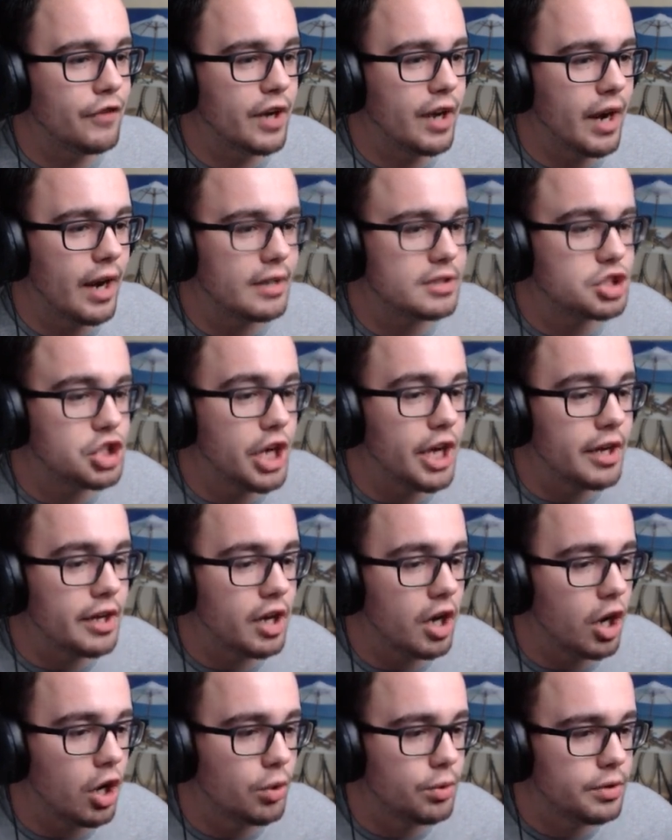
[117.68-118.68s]
I figured out a cheat
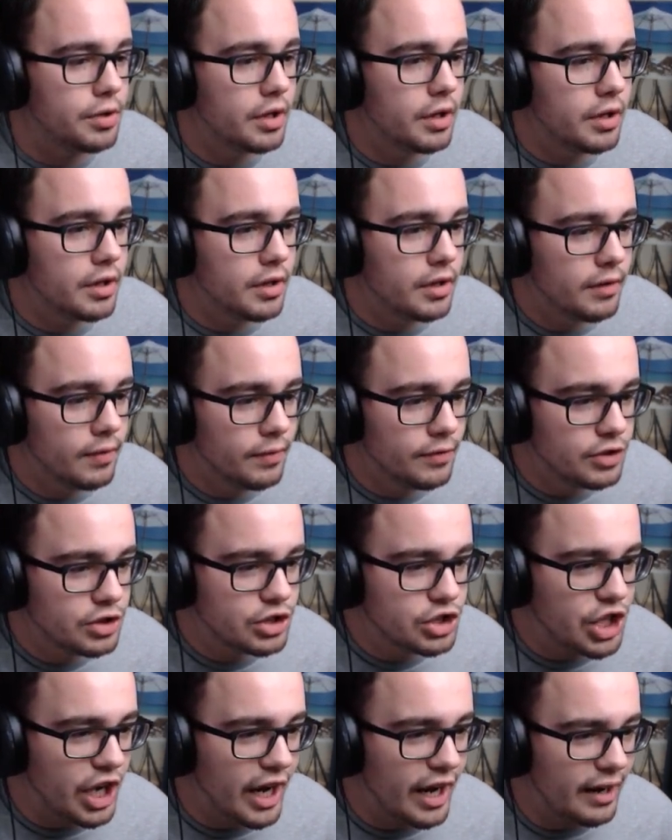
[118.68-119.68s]
code!
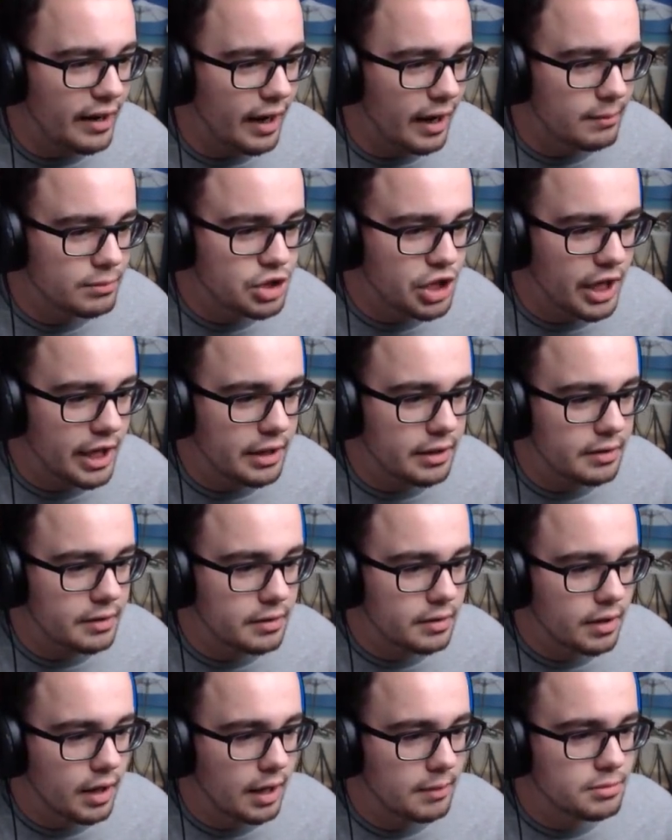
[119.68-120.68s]
Cheat! I'm cheating!
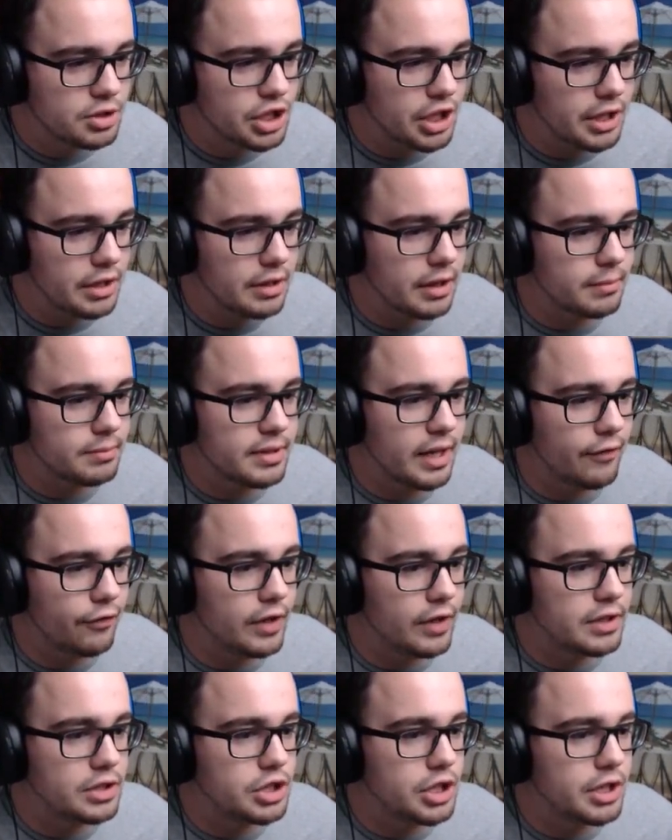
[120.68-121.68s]
I'm cheating. I'm
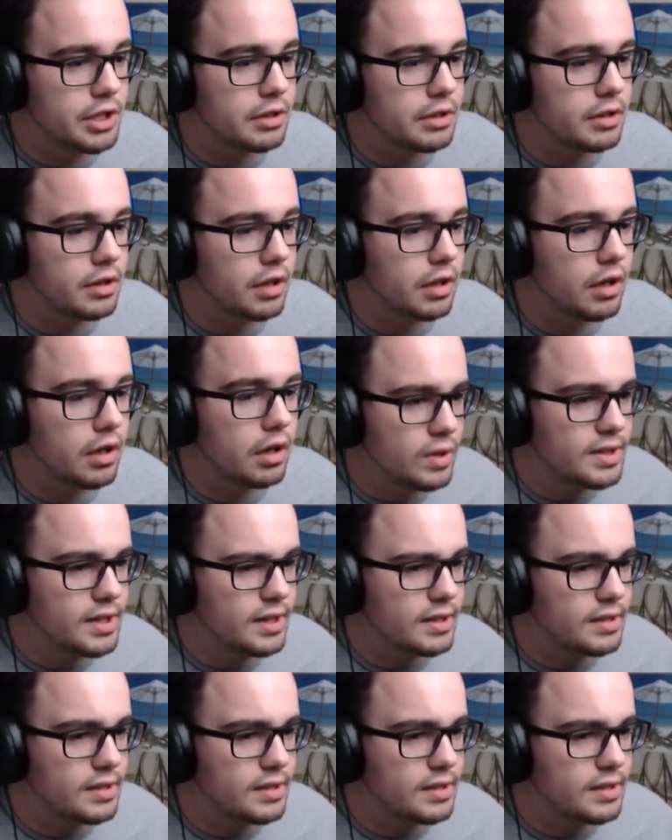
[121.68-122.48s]
definitely cheating. What is